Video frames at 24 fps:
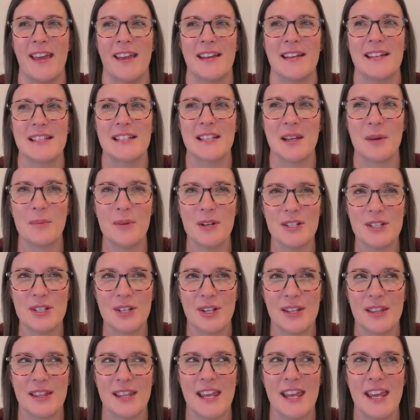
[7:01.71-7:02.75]
someone took
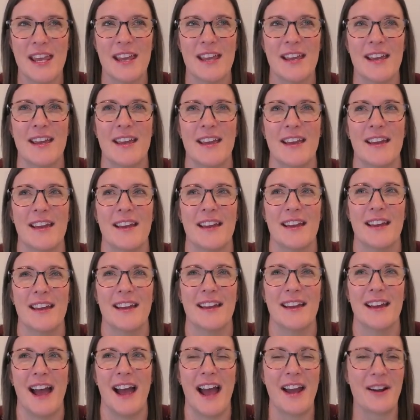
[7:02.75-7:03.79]

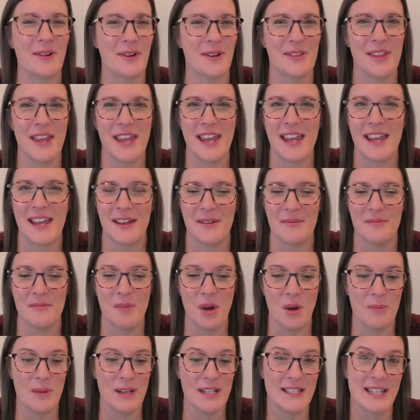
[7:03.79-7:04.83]
I don't know, the
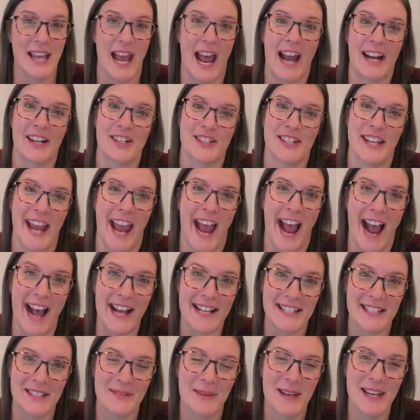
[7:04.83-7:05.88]
moment to actually
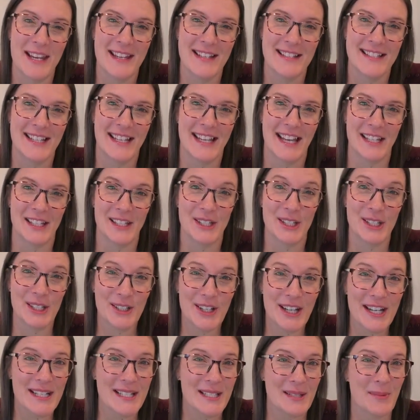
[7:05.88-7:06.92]
ask me, to get
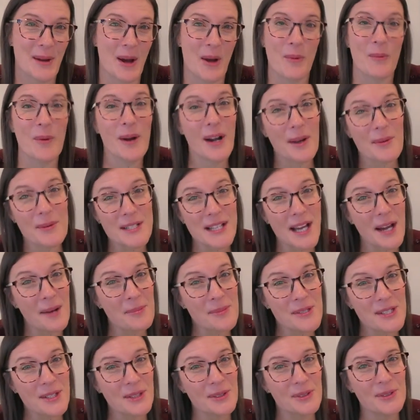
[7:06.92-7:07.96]
curious about what I was up
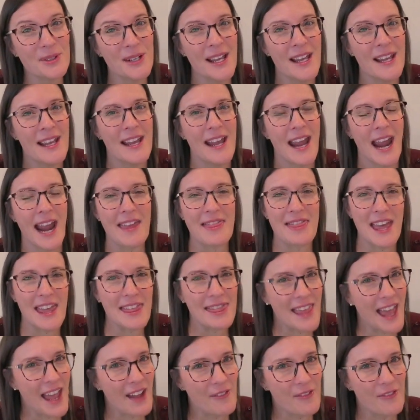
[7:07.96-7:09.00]
to, and then
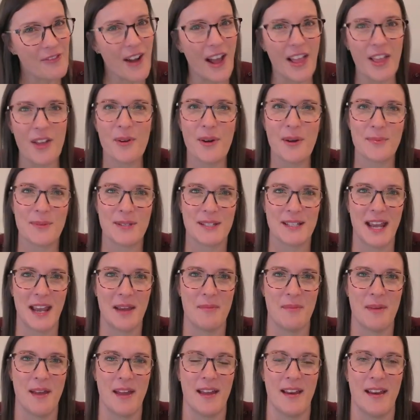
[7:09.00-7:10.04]
that follow-up
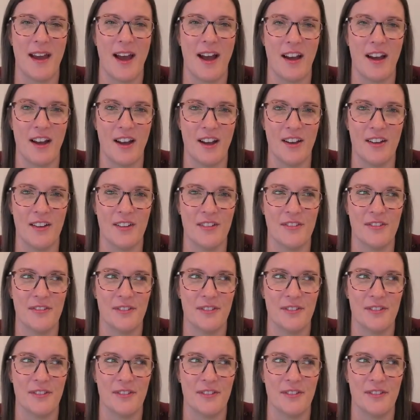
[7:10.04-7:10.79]
statement of